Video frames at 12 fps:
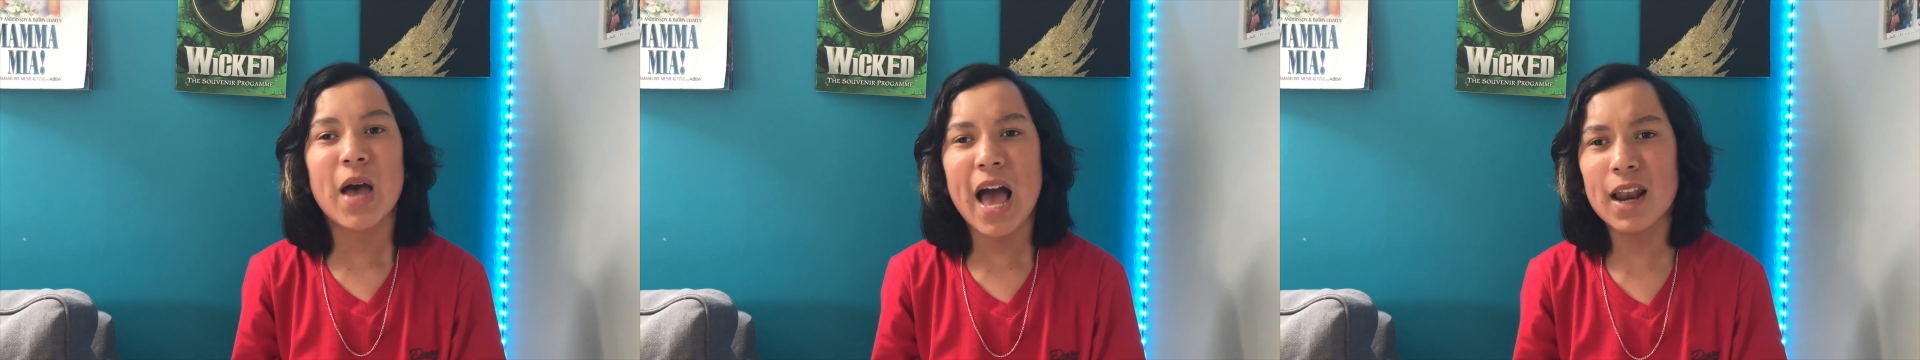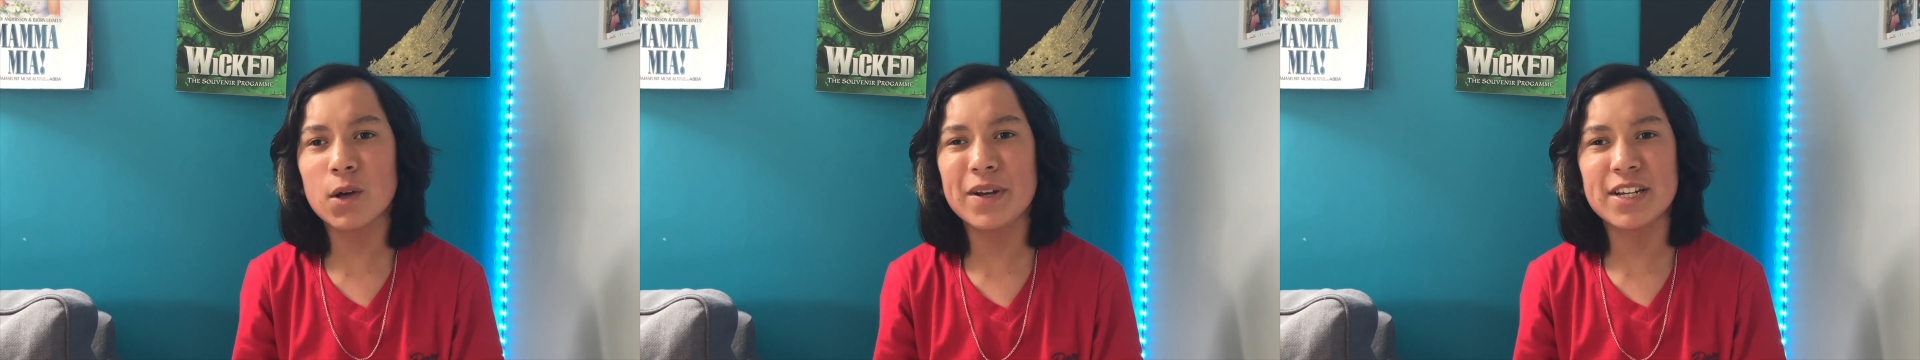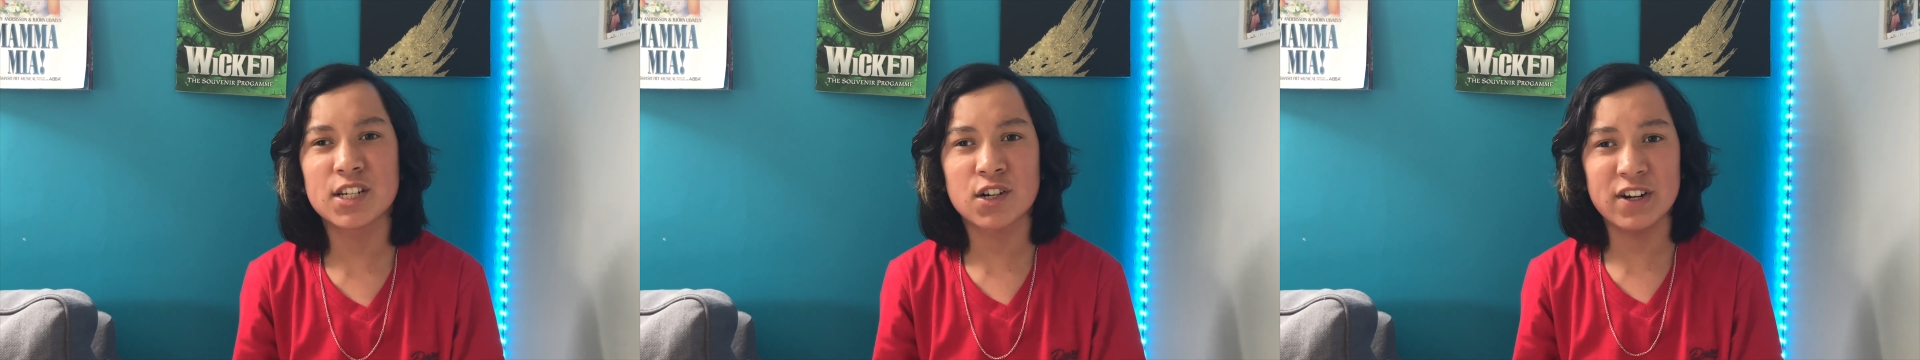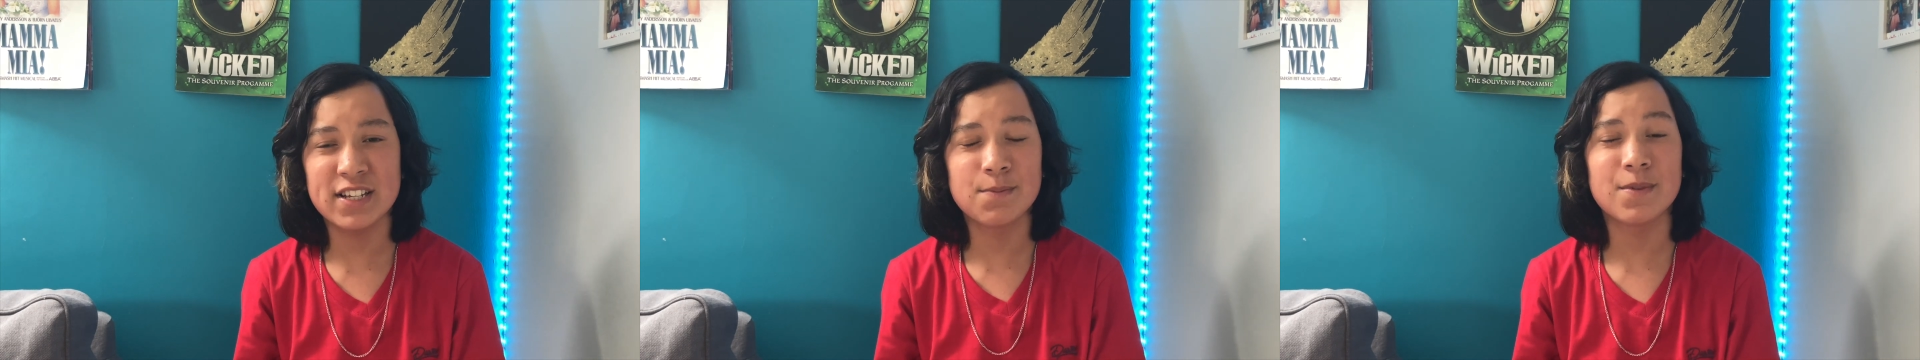Halloween to
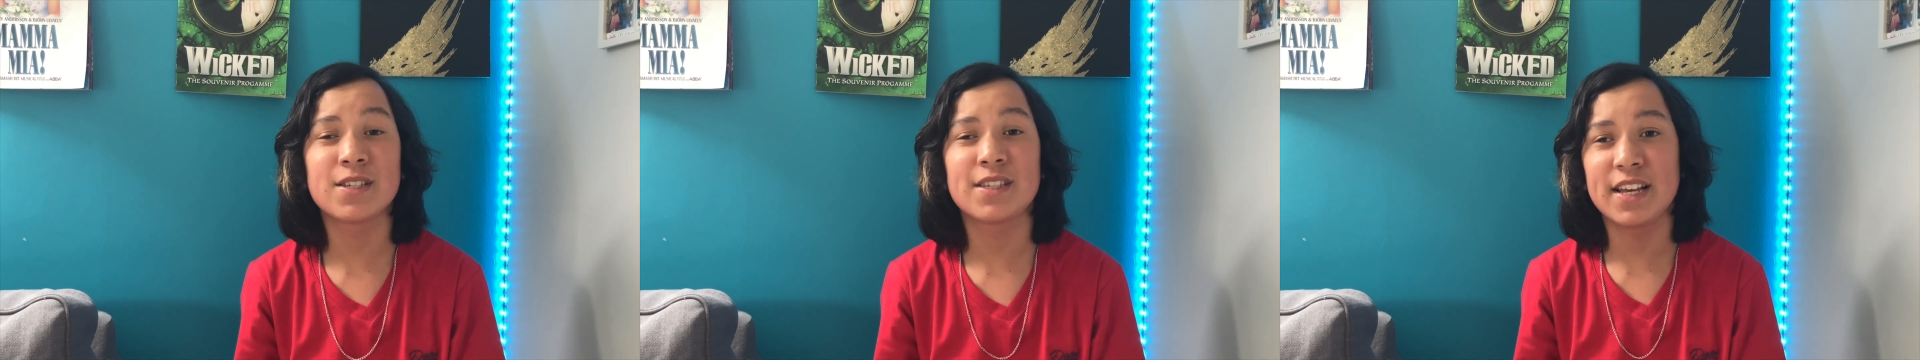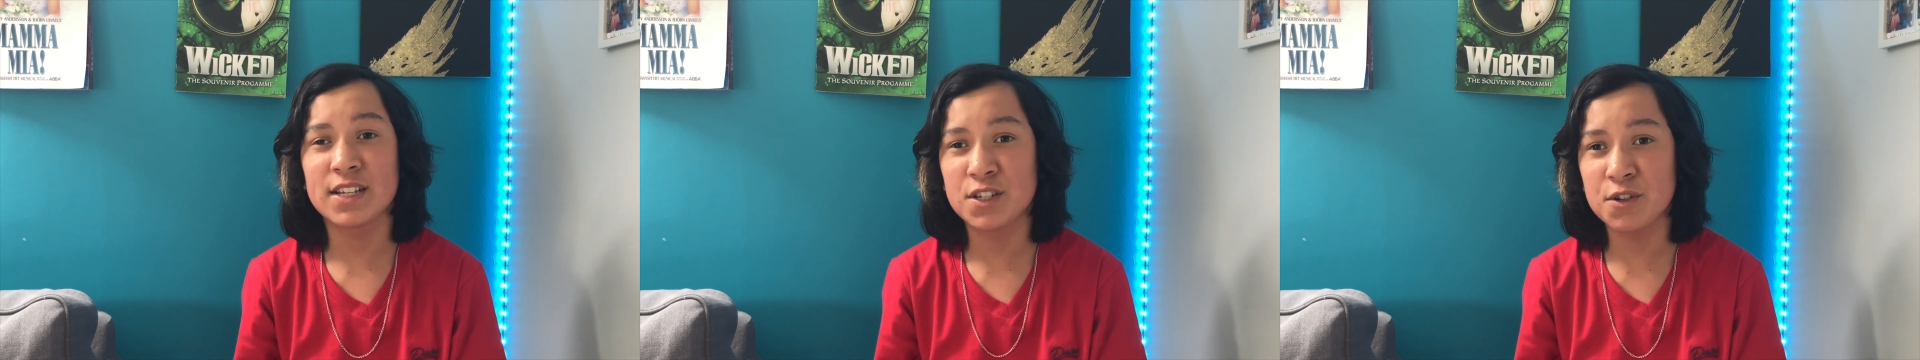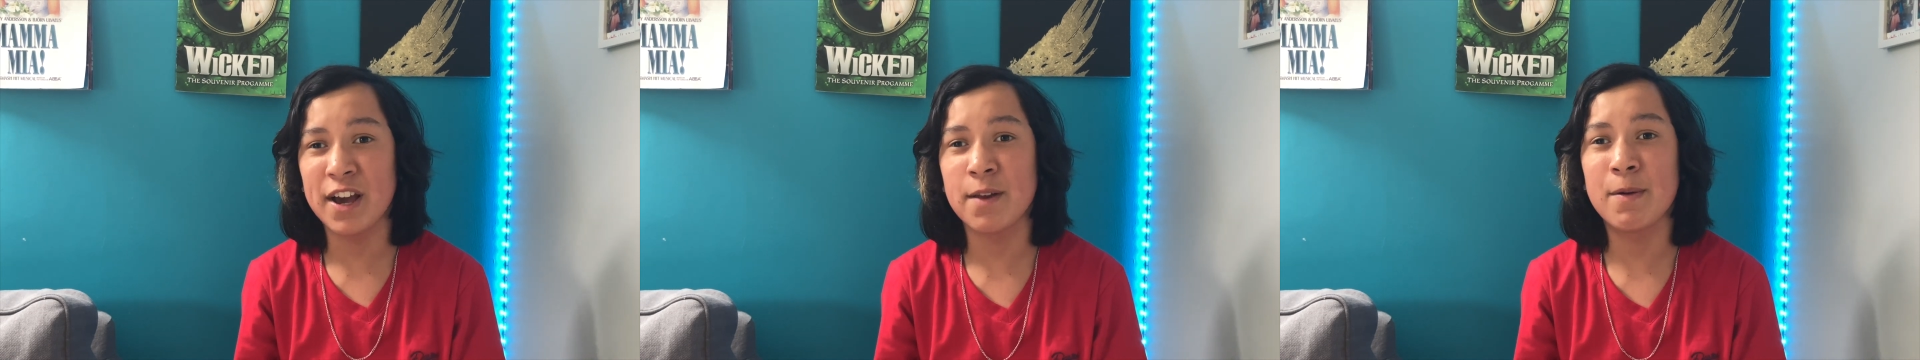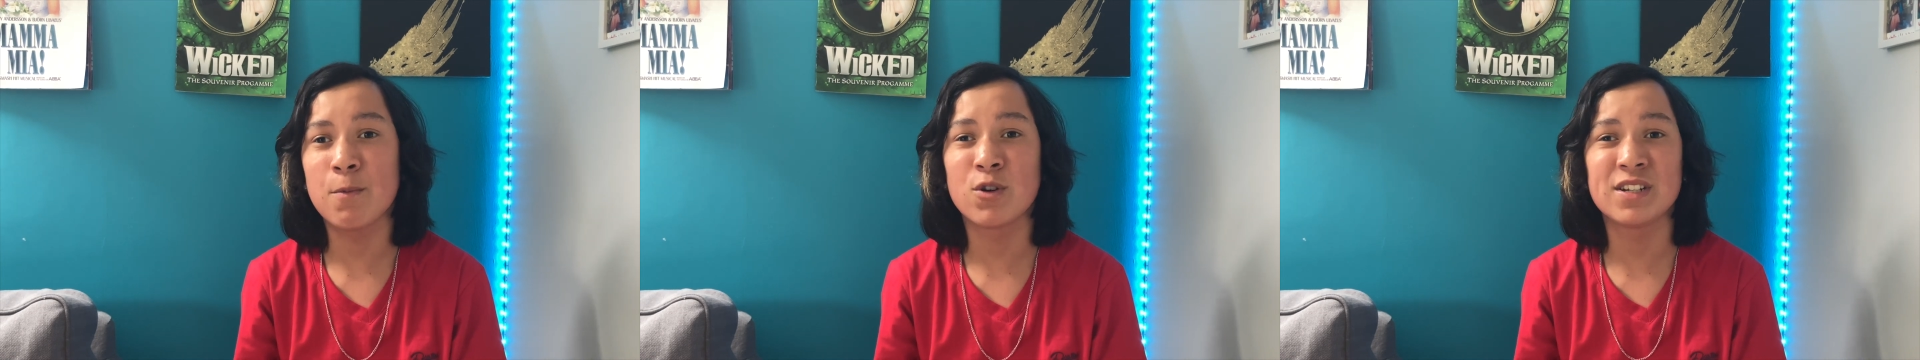Christmas things do get a
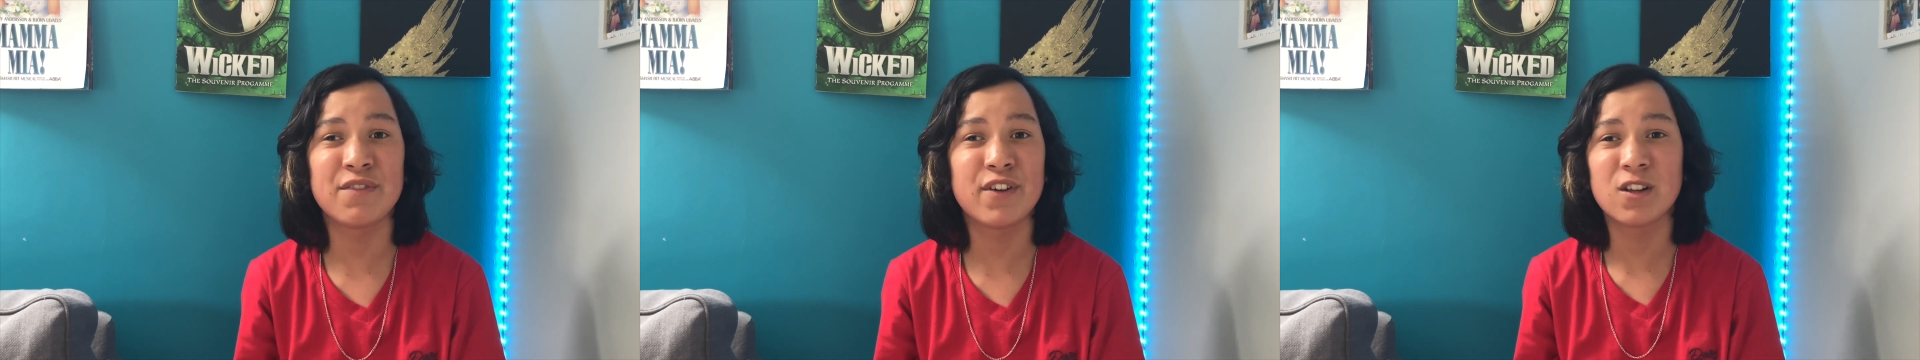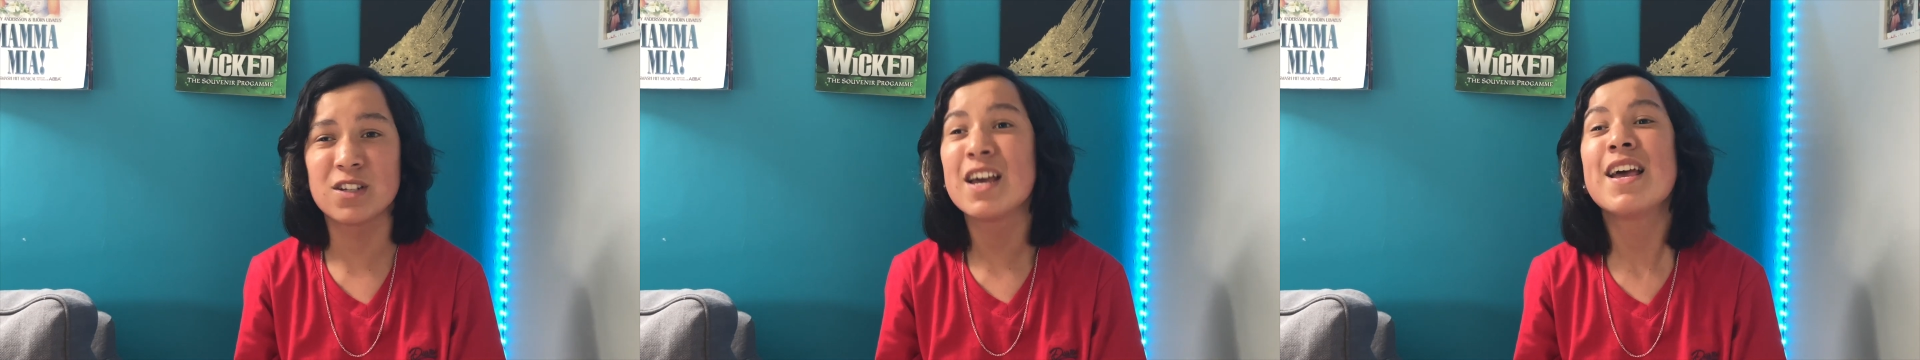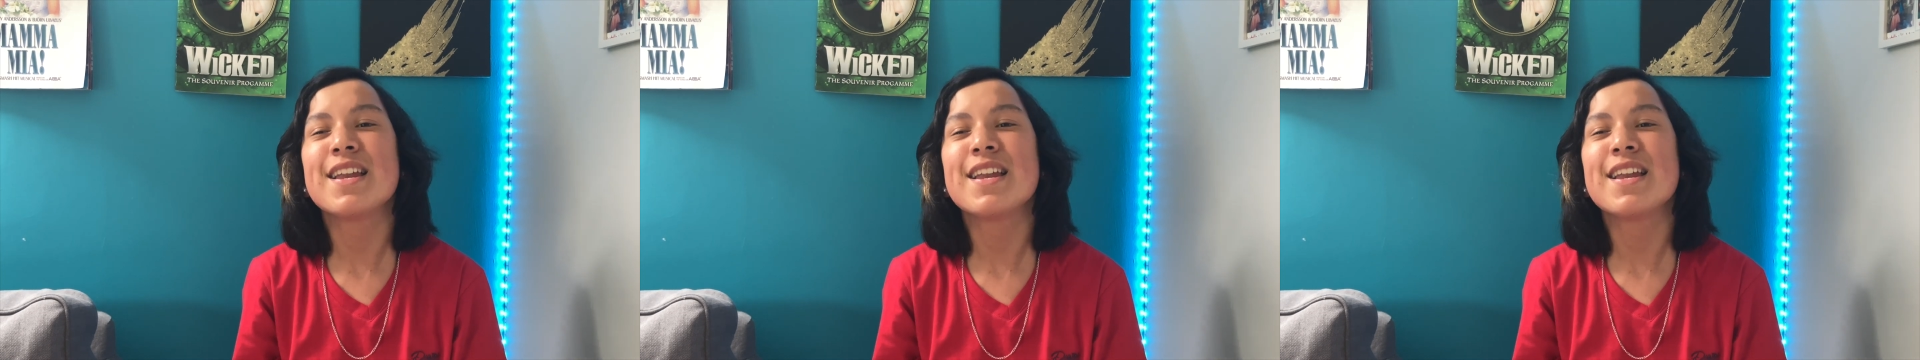bit more difficult.